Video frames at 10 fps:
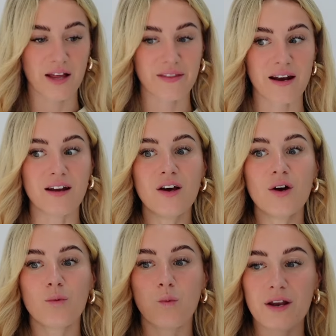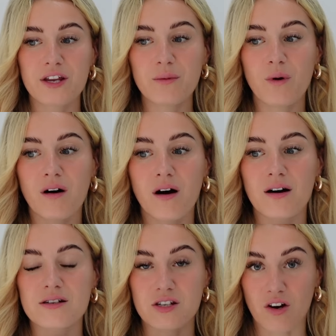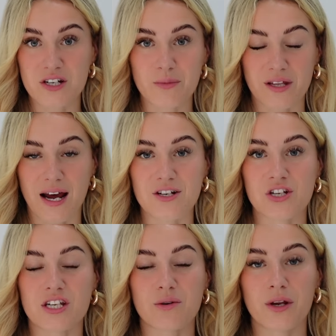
and then when you are signed up with an agency,